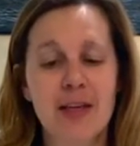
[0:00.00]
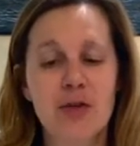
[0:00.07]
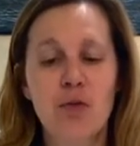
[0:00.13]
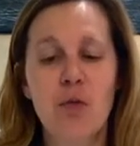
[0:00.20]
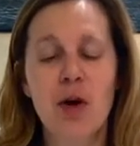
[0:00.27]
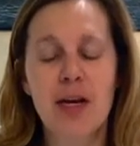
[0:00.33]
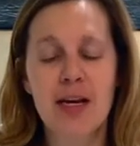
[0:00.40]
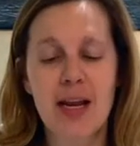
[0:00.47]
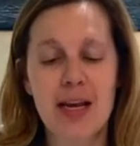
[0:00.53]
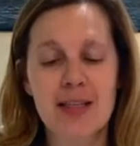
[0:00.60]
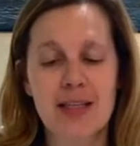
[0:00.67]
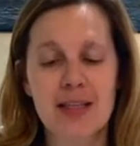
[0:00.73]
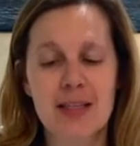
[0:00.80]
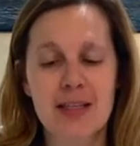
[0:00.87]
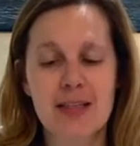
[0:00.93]
20 days
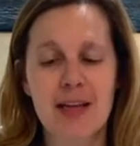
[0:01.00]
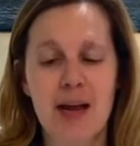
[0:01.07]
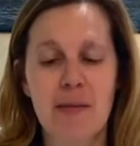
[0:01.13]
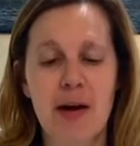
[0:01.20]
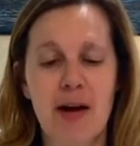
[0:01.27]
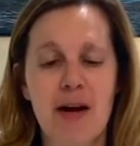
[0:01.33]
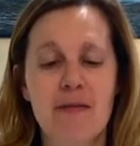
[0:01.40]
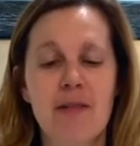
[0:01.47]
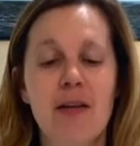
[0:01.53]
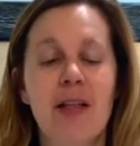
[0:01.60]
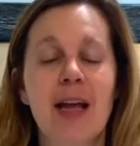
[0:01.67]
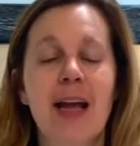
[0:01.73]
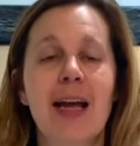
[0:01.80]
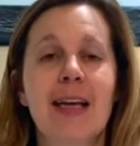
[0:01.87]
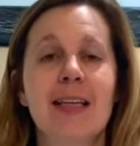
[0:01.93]
into this nightmare, I felt
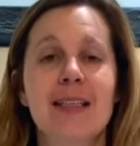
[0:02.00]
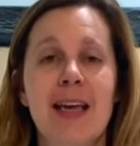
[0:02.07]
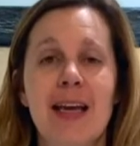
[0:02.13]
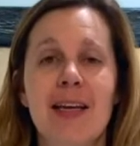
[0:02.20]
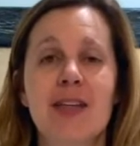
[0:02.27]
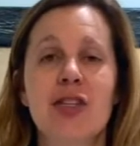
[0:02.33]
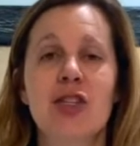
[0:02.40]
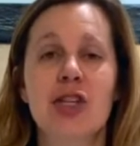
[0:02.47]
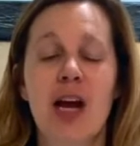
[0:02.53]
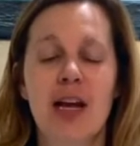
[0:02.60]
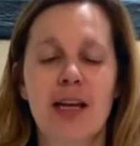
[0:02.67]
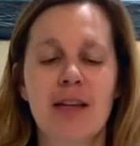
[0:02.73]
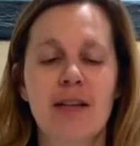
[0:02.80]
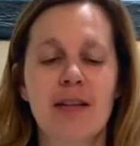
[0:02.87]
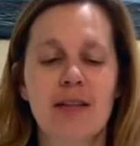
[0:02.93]
like I could take a
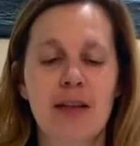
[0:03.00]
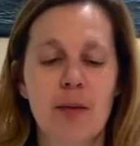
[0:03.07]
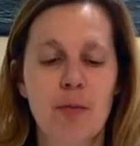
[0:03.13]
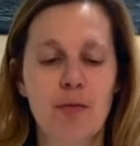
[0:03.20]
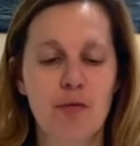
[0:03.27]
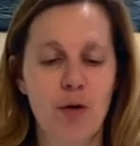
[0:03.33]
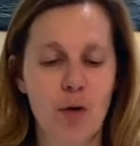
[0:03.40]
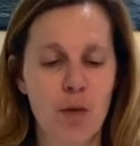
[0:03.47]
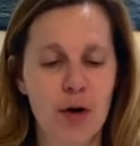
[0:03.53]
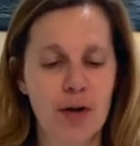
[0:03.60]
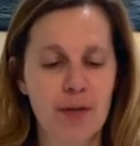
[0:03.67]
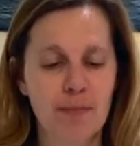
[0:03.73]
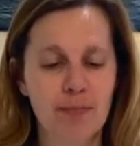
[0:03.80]
giant leap forward.